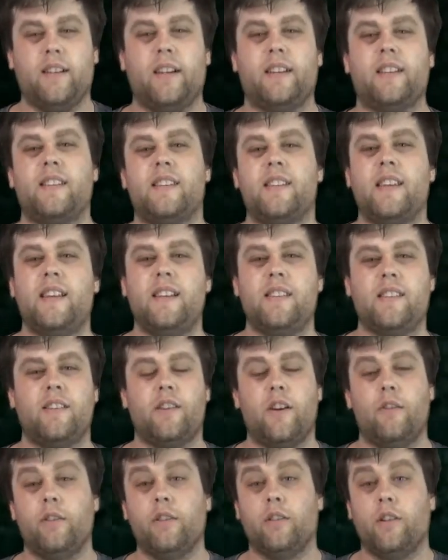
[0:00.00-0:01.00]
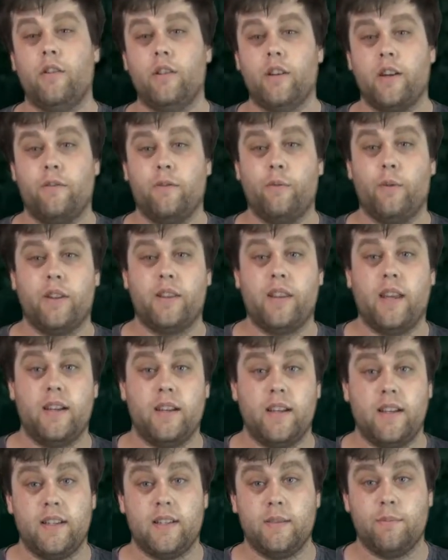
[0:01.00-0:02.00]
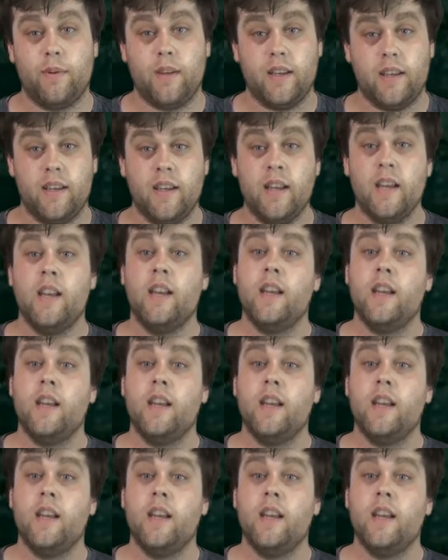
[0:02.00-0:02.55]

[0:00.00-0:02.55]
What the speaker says: like scenes are going longer for what they need to be.